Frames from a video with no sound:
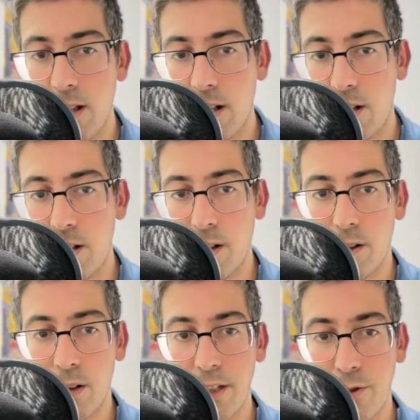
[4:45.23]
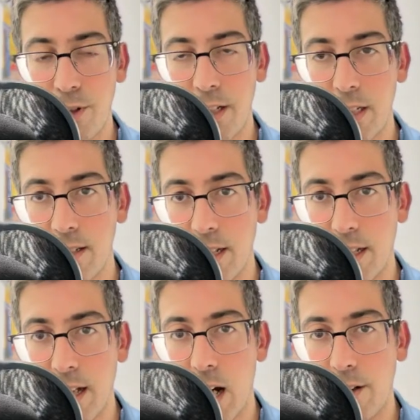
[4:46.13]
her, Eurydice,
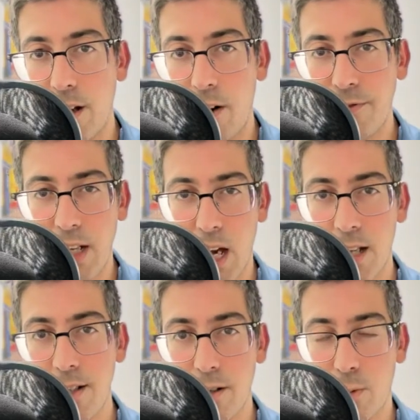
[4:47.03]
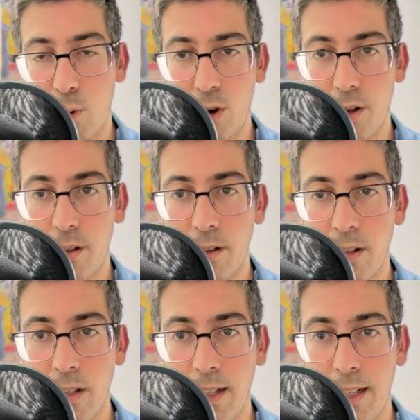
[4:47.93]
out of the underworld,
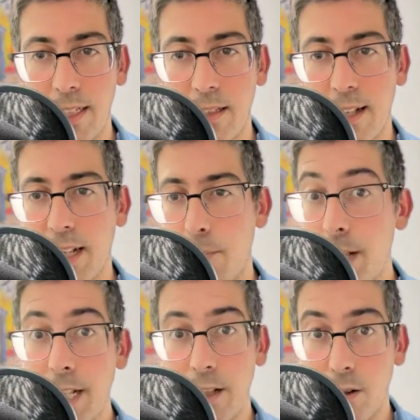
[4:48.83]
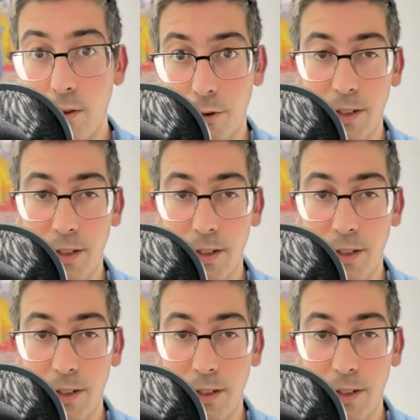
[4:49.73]
it's like a big no-no.